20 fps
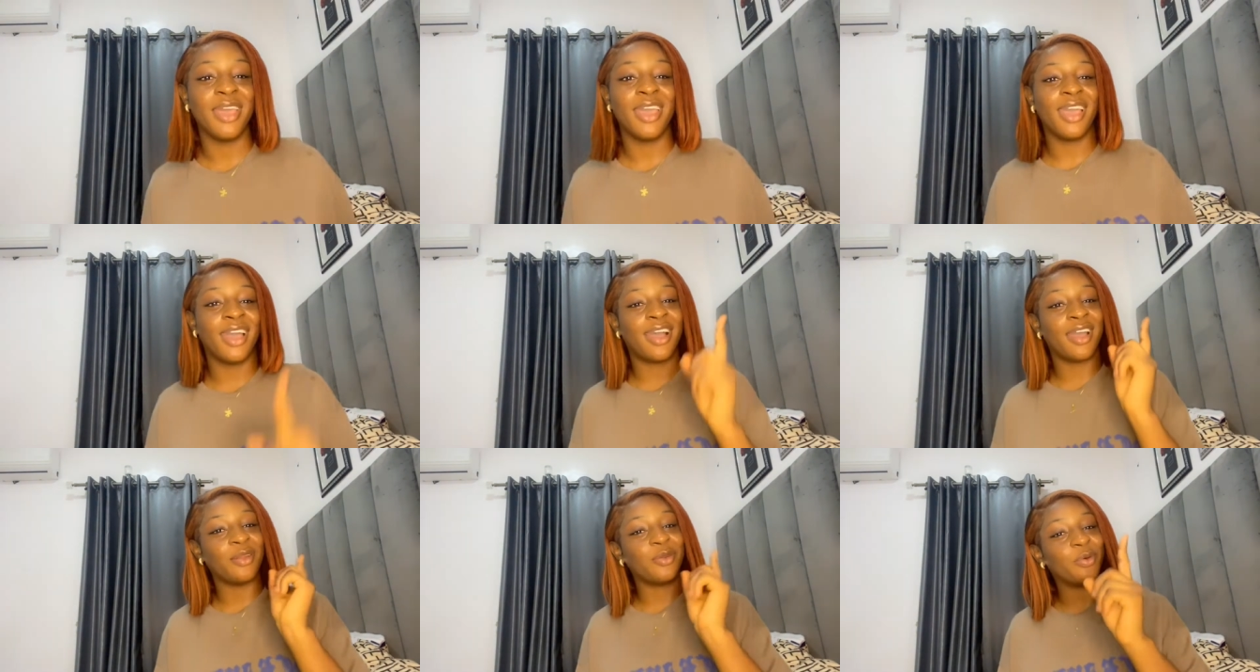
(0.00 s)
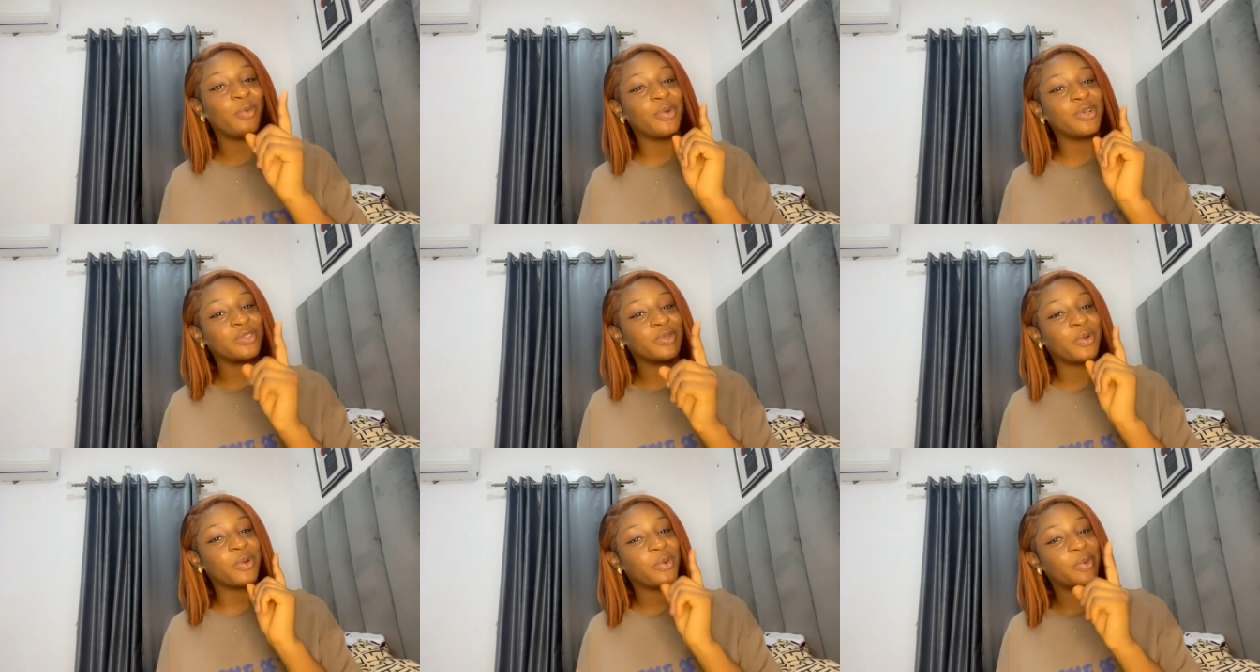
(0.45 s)
I know when
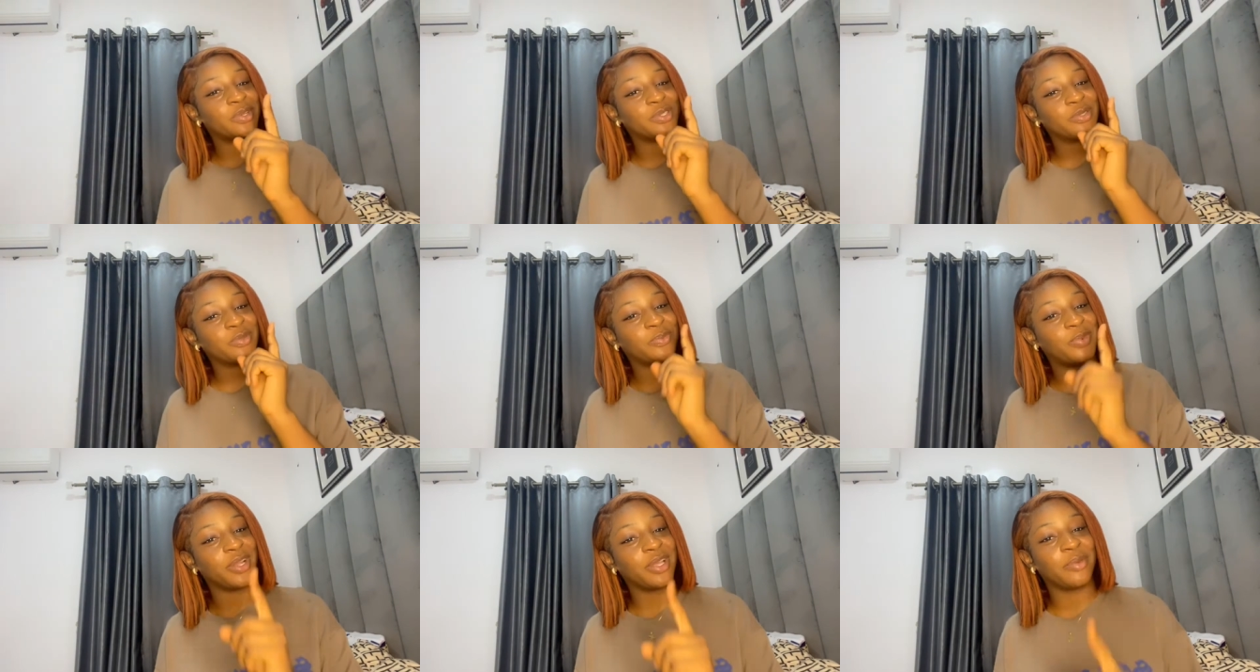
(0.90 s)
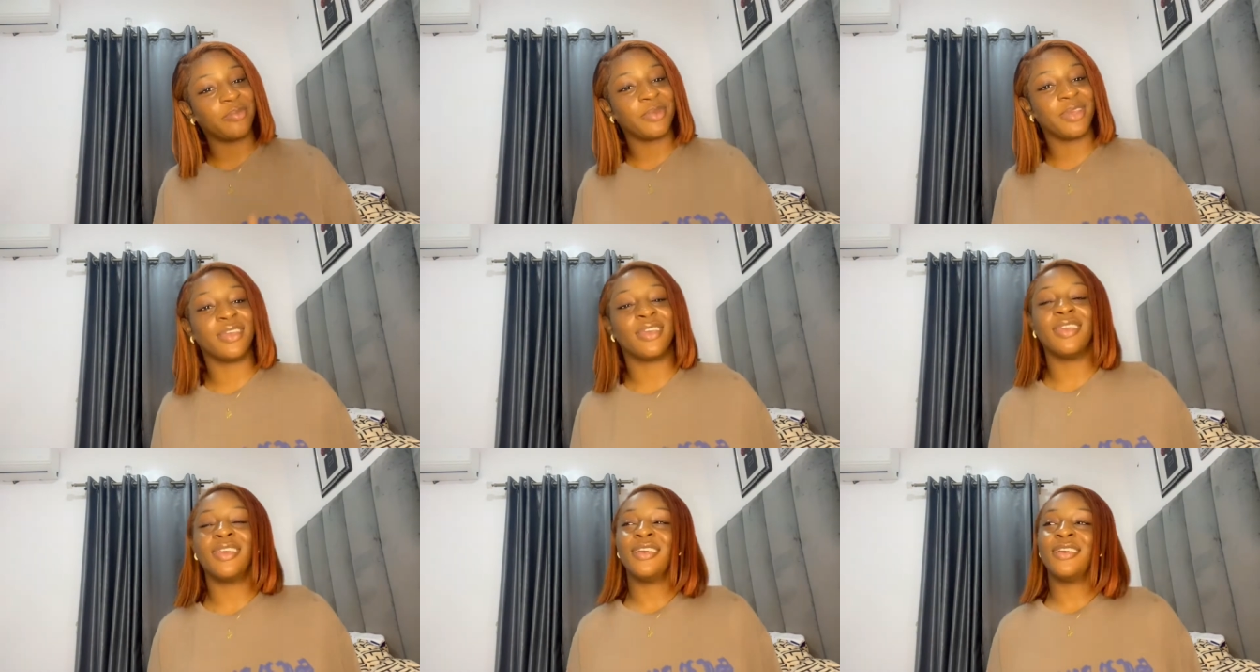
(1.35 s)
someone wants to play me,
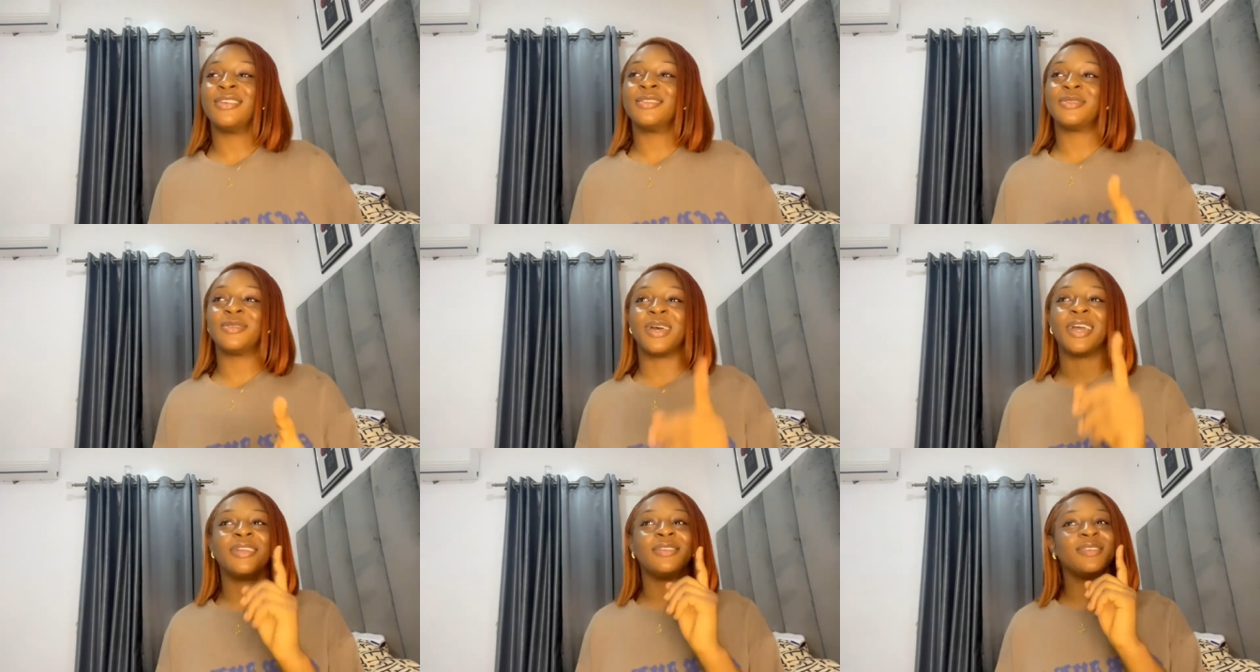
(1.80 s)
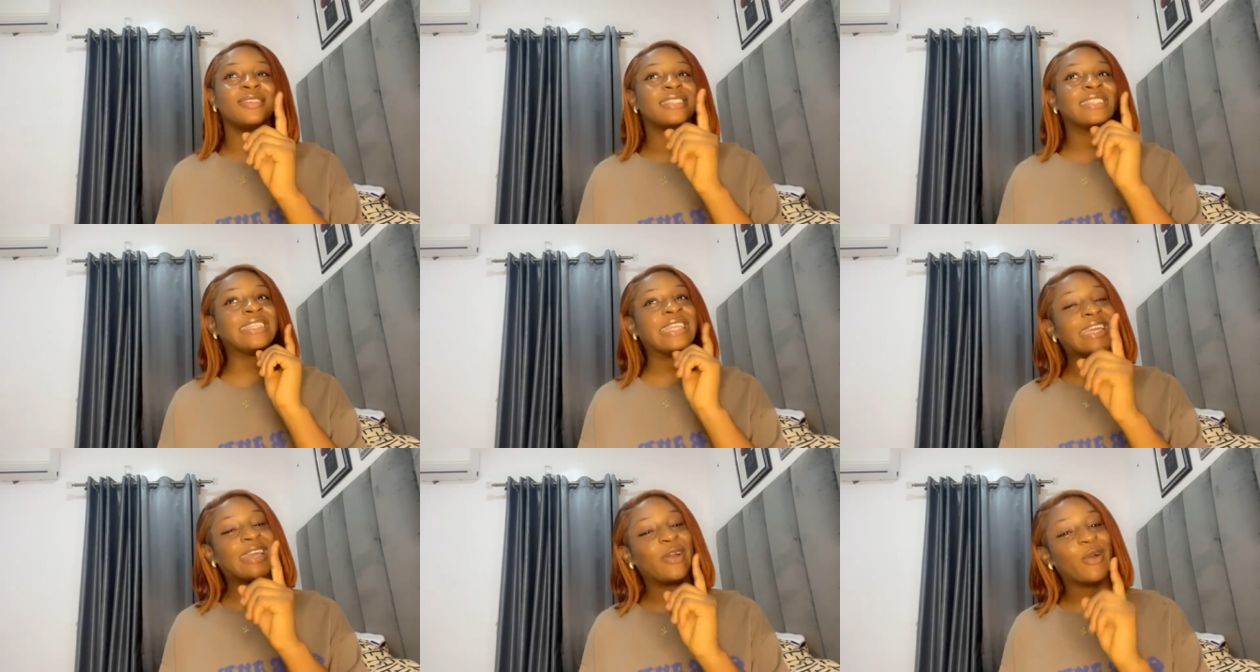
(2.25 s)
so I just
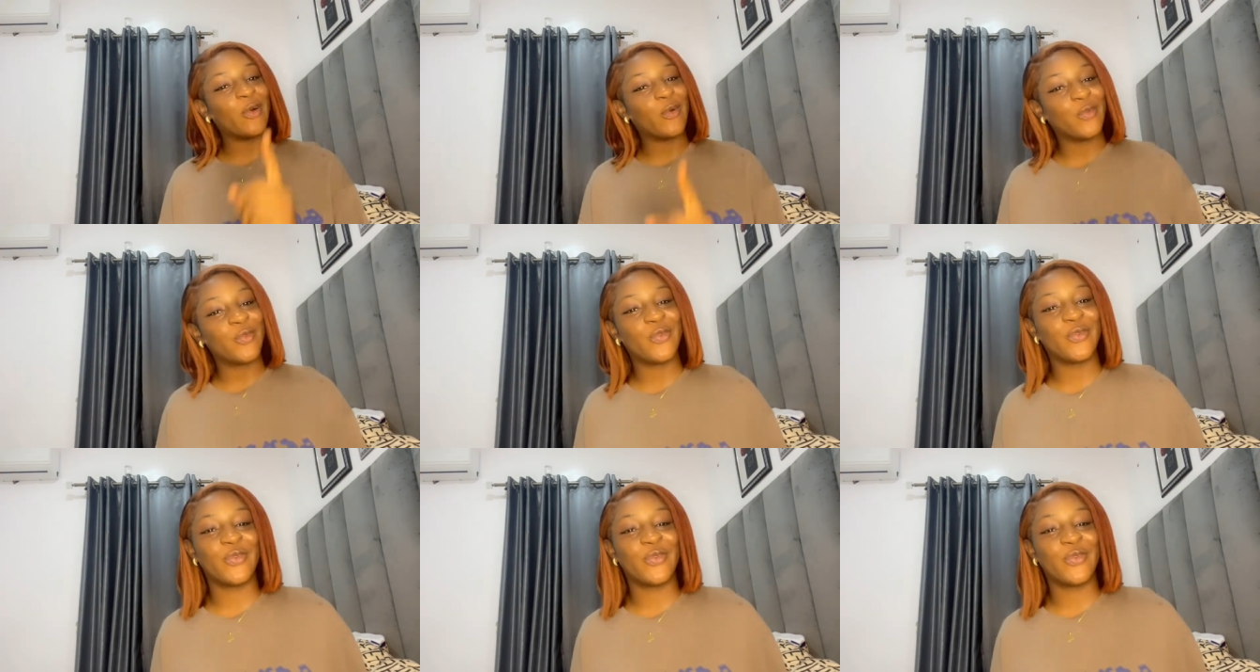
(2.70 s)
stay off.